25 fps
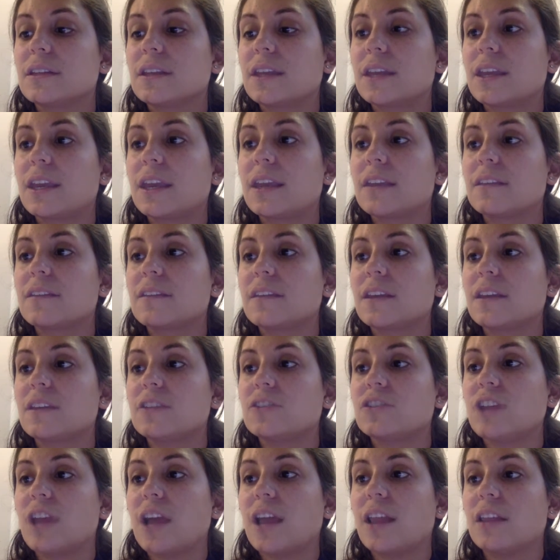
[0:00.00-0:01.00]
kids can
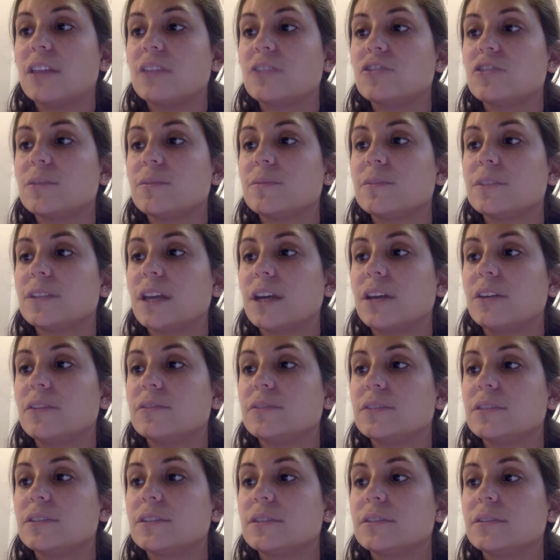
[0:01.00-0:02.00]
challenge
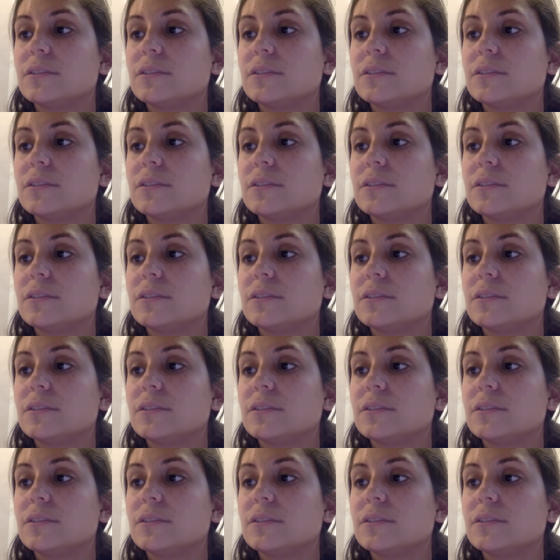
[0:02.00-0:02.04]
themselves,